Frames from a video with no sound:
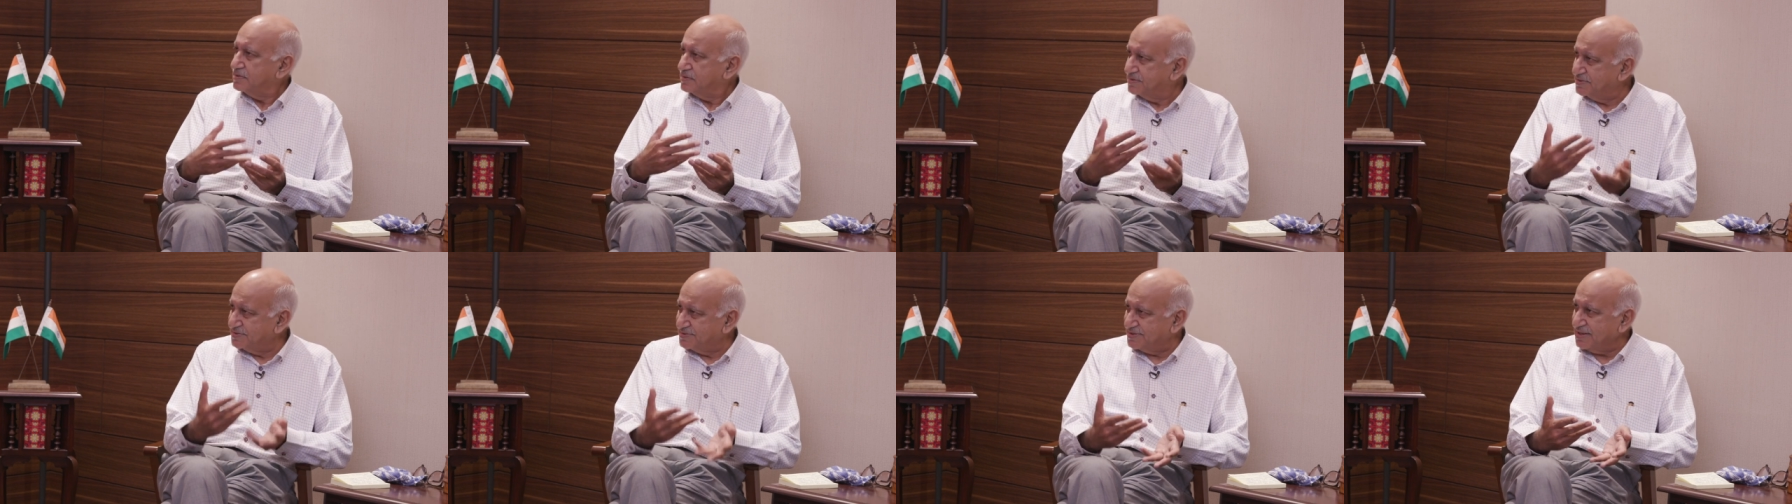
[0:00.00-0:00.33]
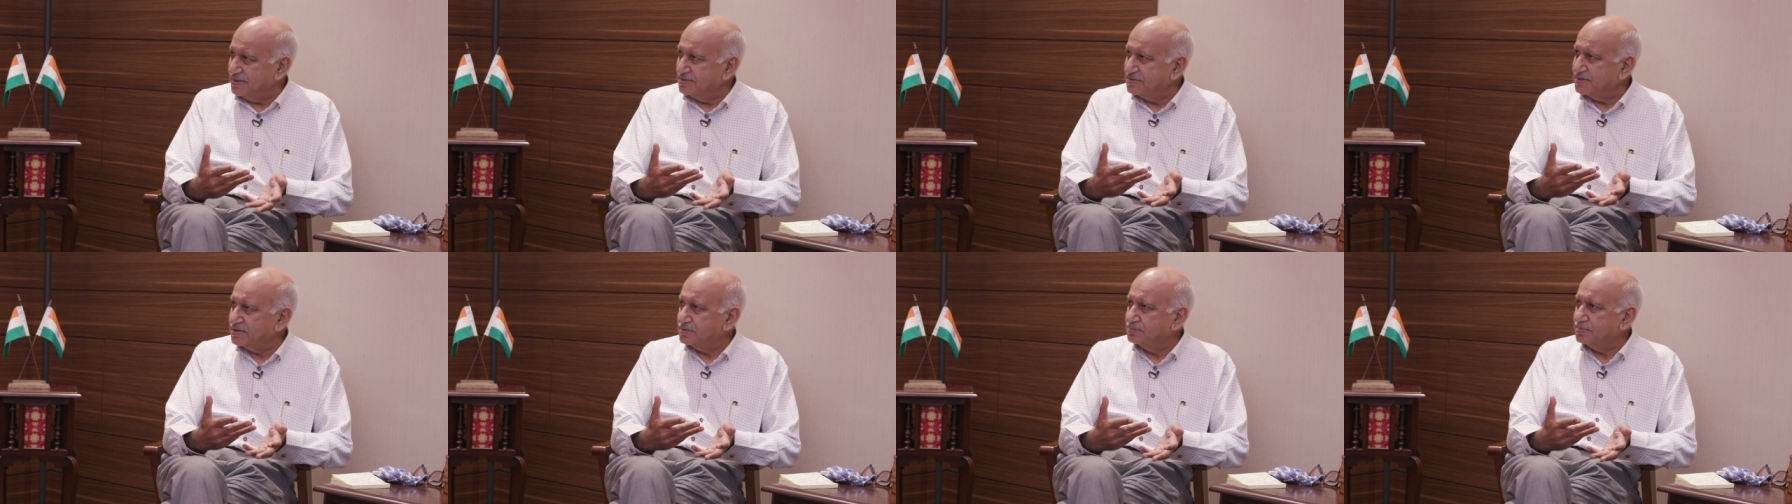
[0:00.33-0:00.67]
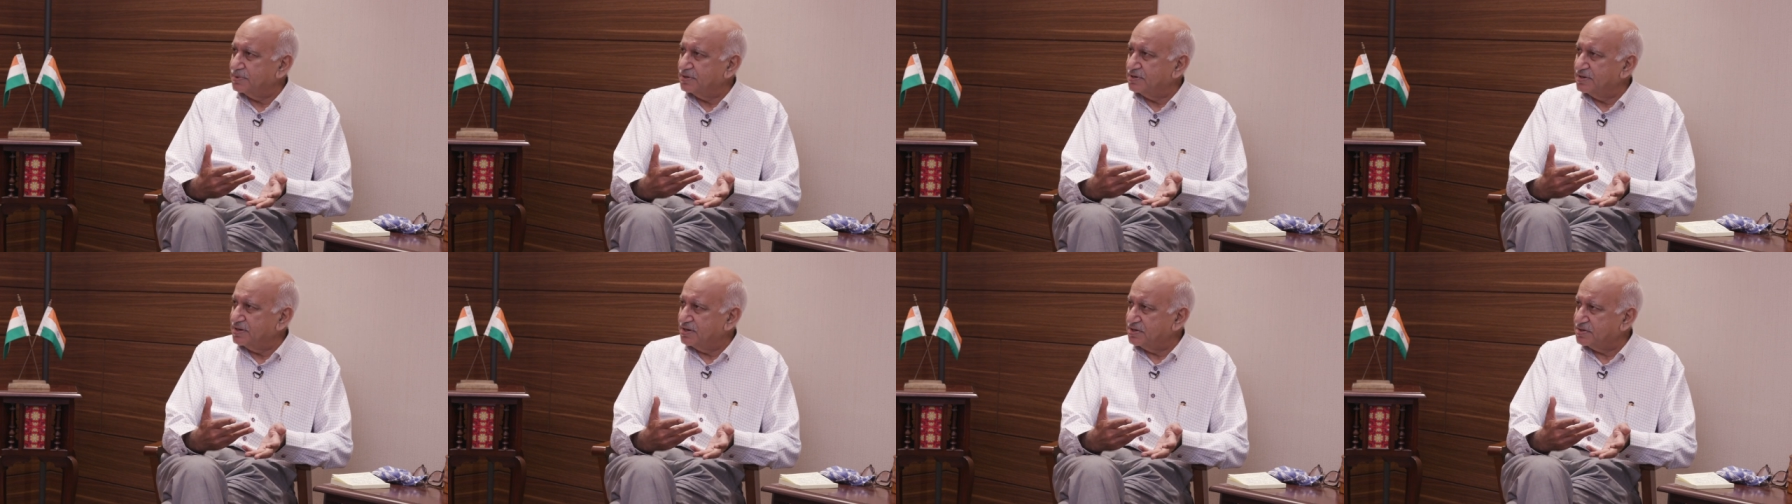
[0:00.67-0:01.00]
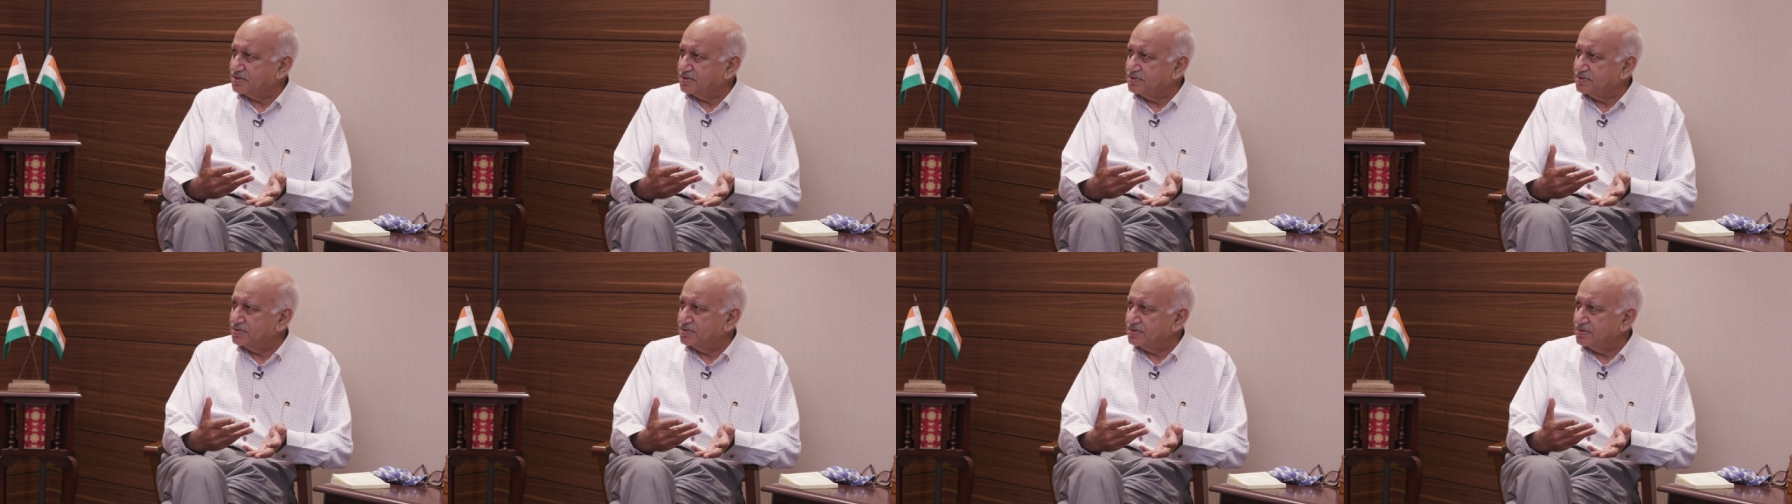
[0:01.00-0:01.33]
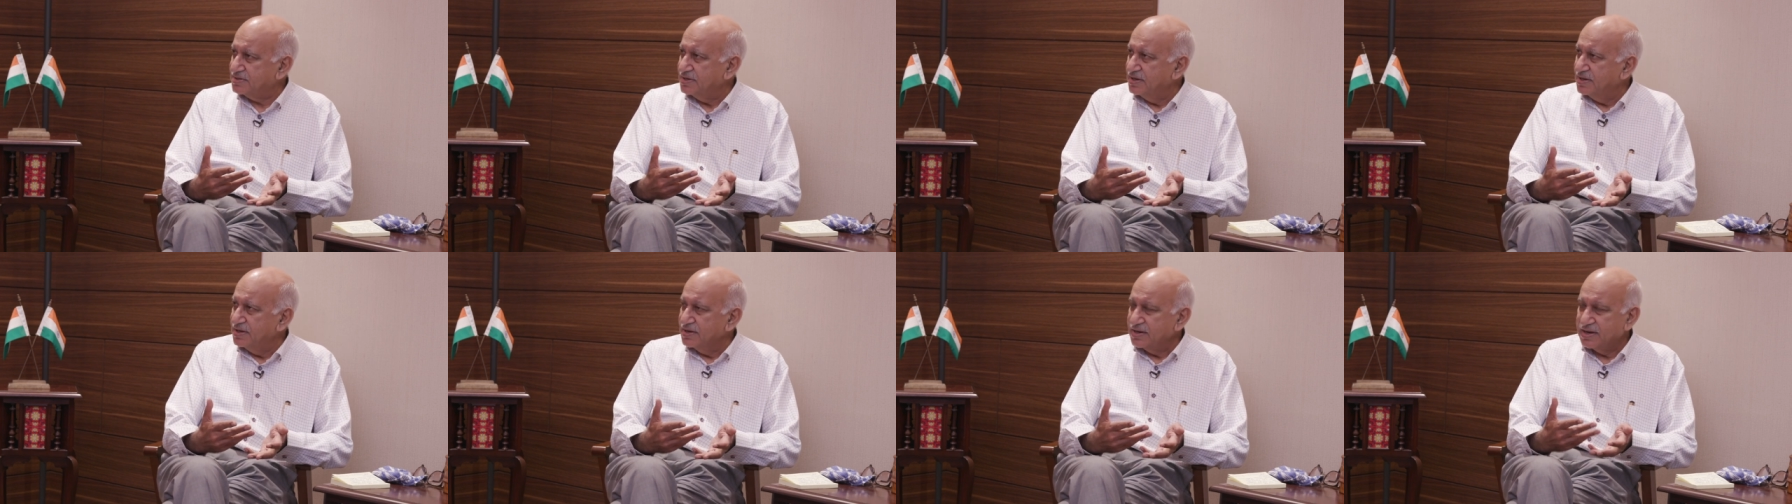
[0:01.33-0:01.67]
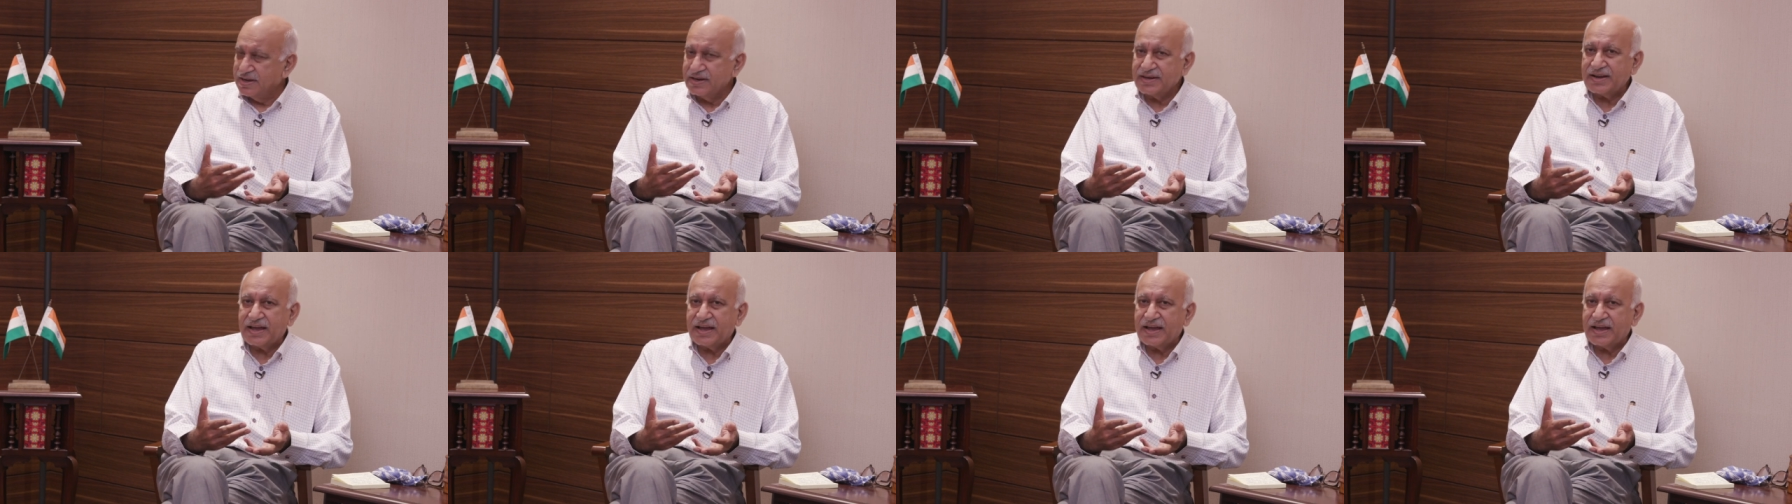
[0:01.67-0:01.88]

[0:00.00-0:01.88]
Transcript: sensible nations can